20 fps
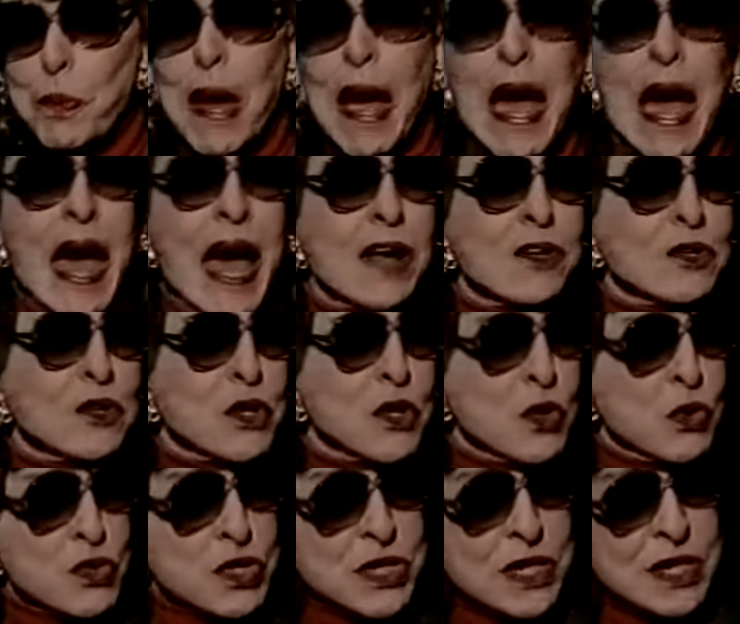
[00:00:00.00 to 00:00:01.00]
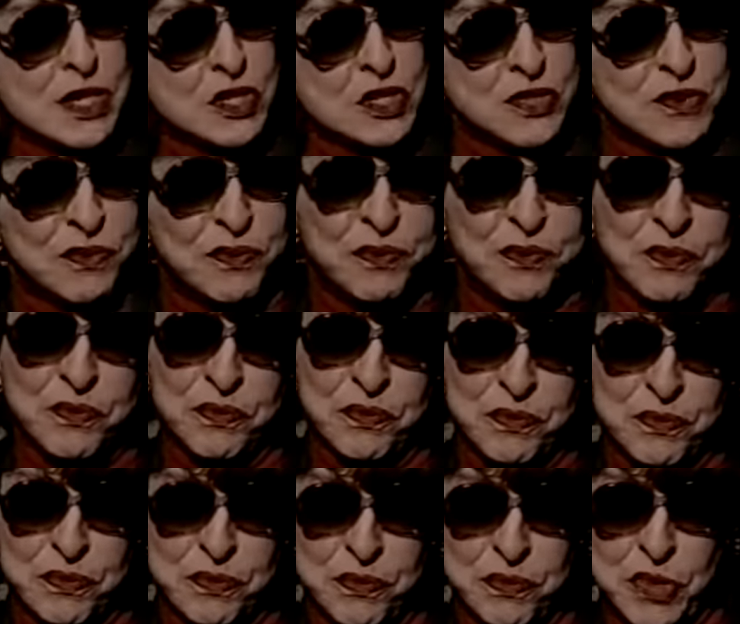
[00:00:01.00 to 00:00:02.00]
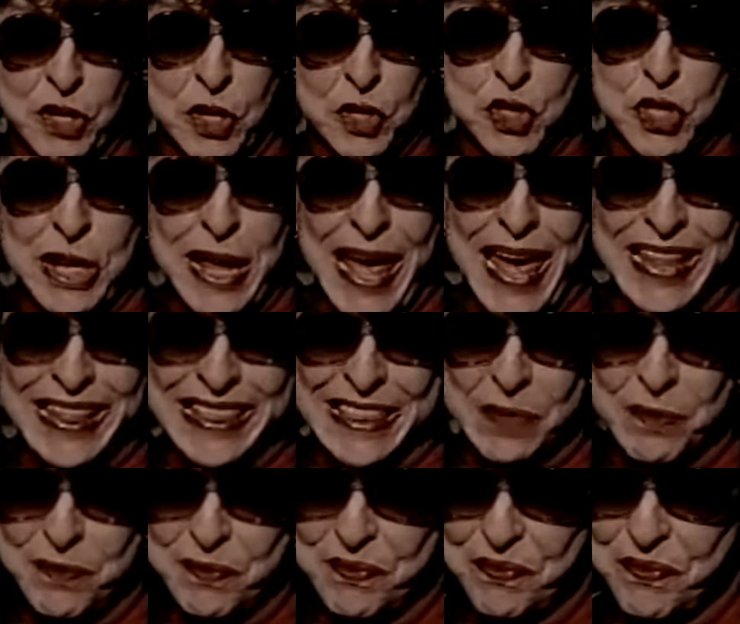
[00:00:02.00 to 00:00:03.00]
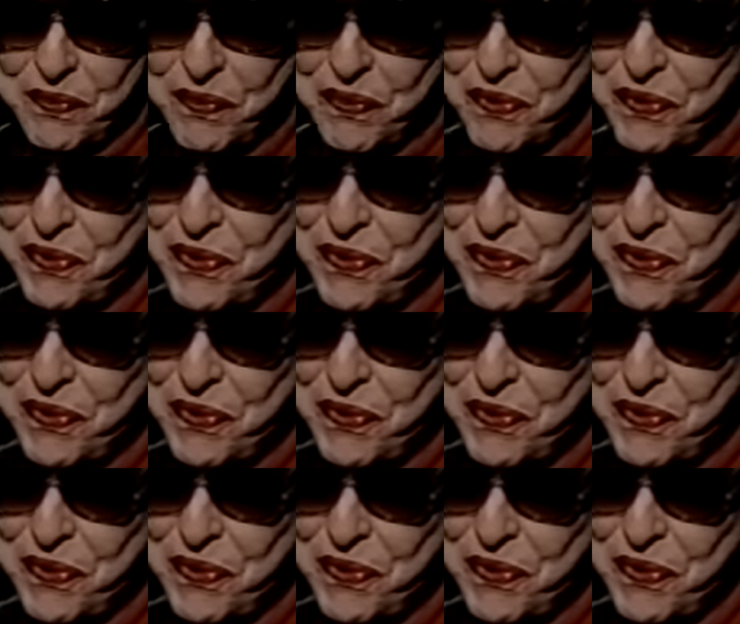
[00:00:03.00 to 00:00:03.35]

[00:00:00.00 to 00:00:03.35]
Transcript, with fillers: the bad news is she ate them.